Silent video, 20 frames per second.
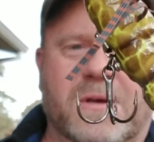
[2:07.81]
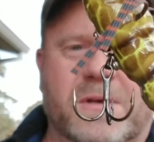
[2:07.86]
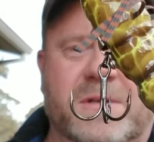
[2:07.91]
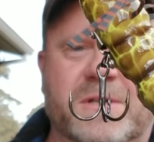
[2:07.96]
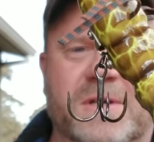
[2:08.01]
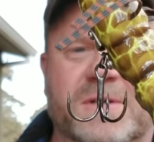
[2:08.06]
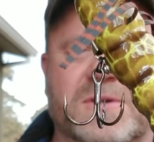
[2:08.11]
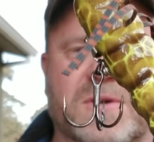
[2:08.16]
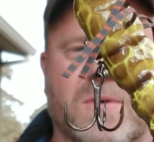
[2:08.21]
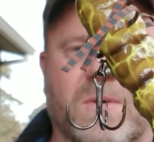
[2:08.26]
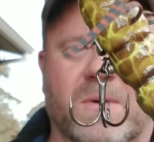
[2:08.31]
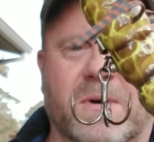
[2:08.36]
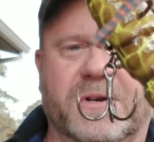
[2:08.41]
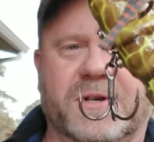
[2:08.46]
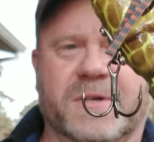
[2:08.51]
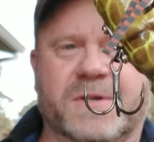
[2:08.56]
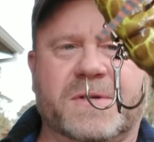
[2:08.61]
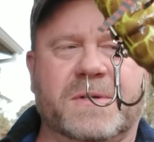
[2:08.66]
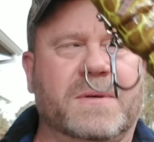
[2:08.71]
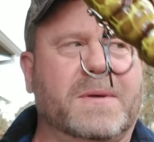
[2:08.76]
Just
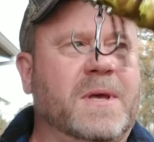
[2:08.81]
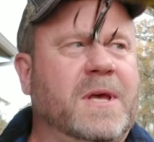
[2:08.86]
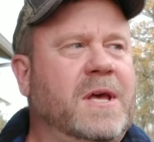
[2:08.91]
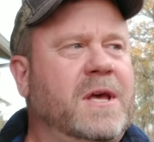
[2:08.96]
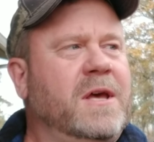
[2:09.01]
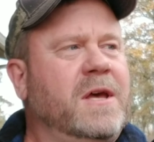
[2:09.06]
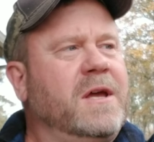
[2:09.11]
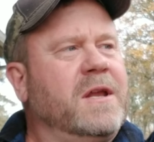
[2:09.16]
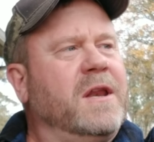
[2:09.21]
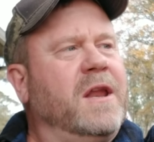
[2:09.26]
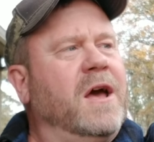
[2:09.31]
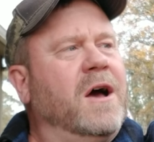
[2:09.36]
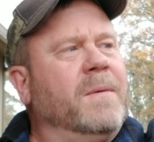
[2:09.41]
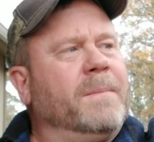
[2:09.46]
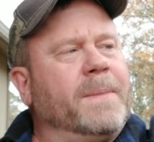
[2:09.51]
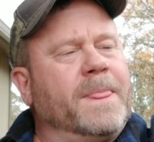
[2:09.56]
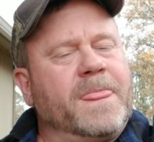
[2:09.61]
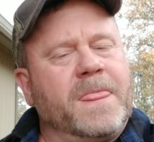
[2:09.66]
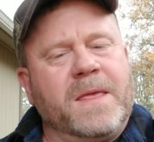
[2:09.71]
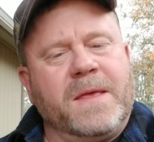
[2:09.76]
gorgeous. Now,
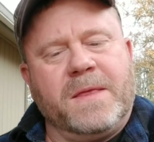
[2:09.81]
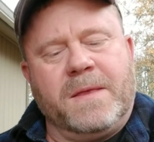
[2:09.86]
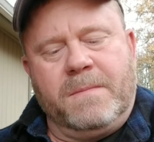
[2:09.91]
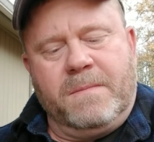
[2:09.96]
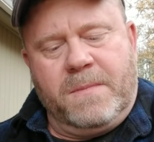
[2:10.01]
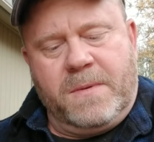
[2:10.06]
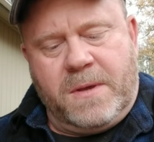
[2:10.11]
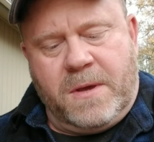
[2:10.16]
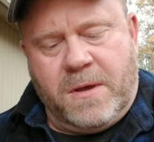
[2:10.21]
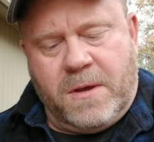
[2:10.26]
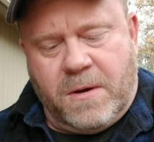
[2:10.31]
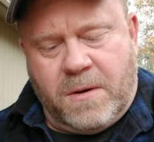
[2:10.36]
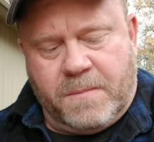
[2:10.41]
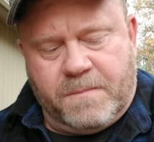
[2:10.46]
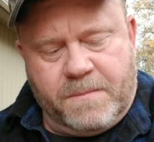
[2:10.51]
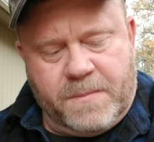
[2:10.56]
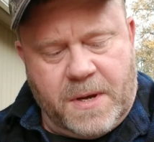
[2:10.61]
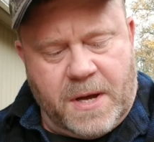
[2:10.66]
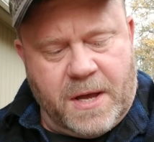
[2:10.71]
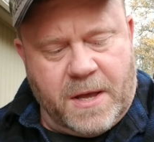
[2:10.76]

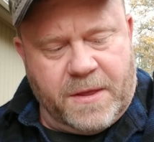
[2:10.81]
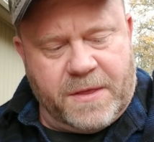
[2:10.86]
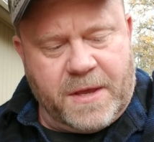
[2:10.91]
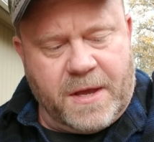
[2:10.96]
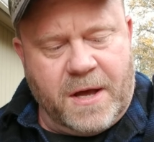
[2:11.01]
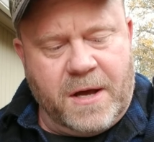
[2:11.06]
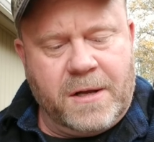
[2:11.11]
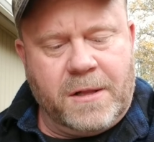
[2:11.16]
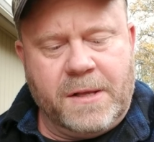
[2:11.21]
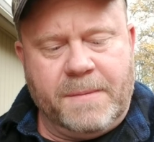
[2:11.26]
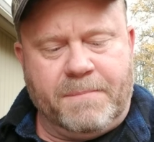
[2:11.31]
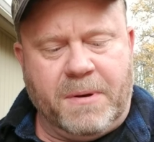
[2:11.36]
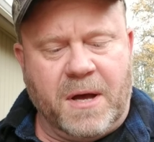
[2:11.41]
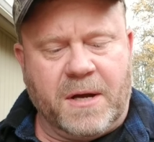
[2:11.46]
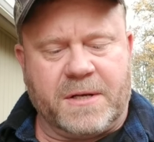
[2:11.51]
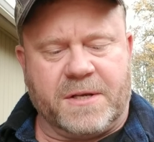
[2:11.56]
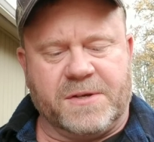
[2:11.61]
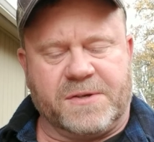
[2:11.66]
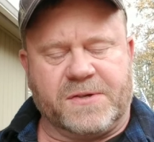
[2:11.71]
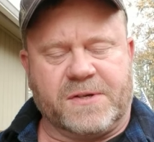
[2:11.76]
the ugly
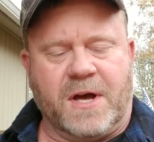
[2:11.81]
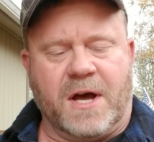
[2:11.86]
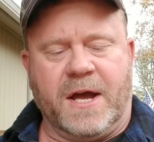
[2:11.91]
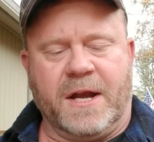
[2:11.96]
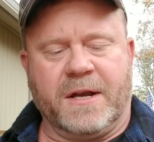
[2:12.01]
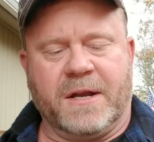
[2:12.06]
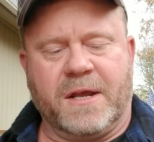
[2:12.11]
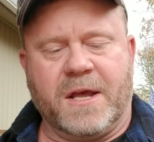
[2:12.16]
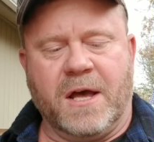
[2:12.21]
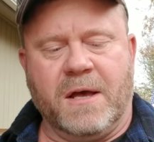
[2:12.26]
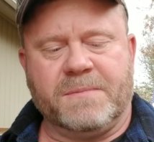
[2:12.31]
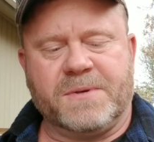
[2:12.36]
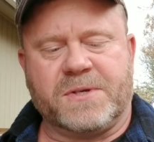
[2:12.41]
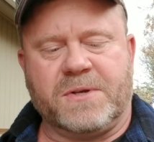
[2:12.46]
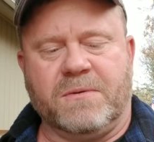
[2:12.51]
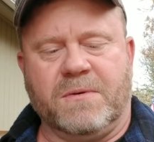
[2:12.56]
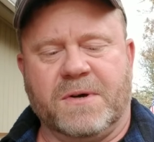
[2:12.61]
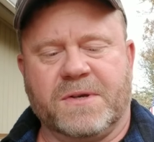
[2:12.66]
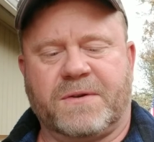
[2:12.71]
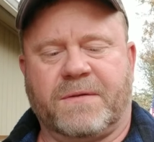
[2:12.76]
bug design comes
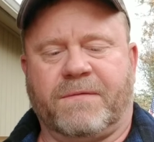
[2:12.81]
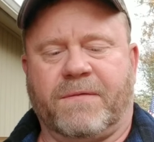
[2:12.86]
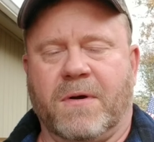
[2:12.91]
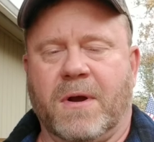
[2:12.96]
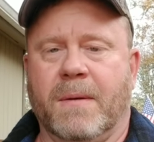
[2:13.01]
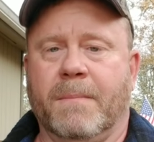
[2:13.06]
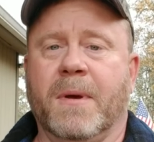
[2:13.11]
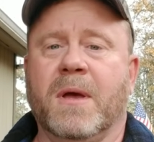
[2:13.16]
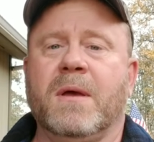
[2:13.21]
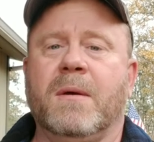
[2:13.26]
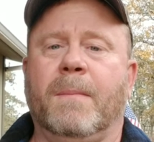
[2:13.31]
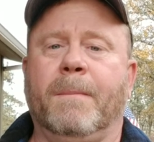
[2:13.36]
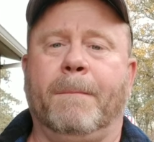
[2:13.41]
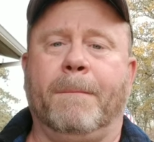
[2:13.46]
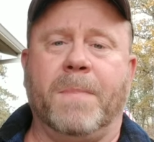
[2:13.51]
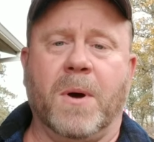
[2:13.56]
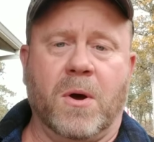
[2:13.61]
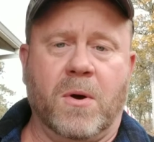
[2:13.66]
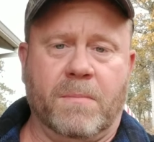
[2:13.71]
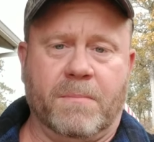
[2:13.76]
to us from
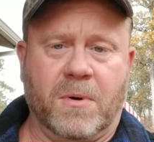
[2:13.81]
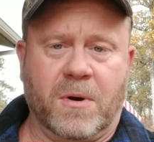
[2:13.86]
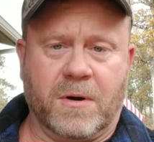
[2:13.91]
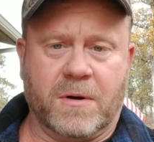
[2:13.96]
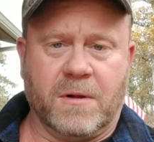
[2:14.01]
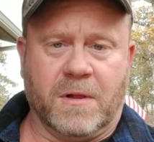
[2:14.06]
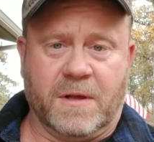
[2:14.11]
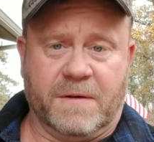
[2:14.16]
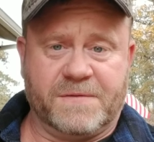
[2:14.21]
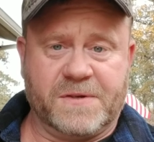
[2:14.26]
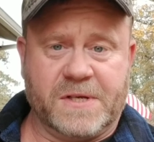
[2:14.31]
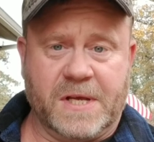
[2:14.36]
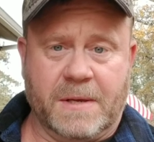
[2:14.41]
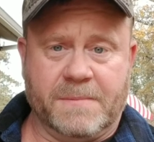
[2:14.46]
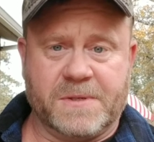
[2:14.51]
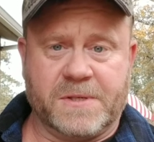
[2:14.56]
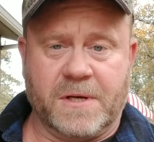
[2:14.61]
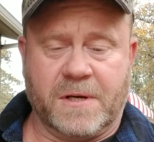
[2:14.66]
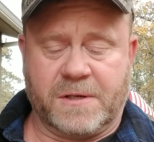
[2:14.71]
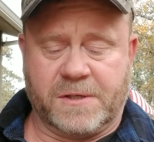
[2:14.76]
Bo Merkel of
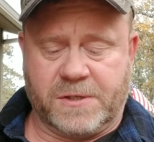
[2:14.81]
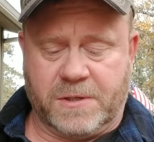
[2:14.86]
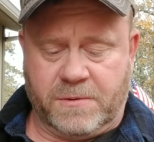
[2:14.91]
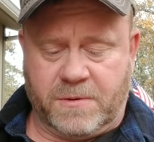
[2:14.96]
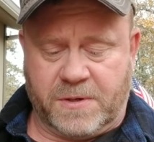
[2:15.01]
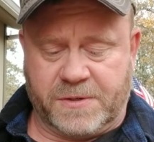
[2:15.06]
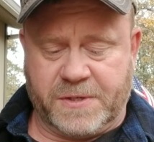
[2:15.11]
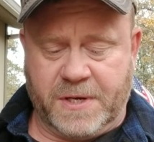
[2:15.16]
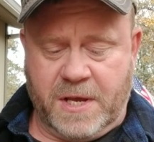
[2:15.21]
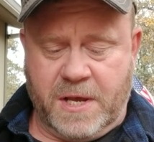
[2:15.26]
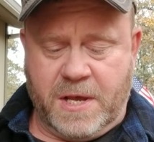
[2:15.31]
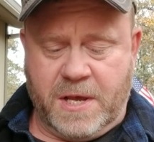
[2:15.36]
Samsung's Lures.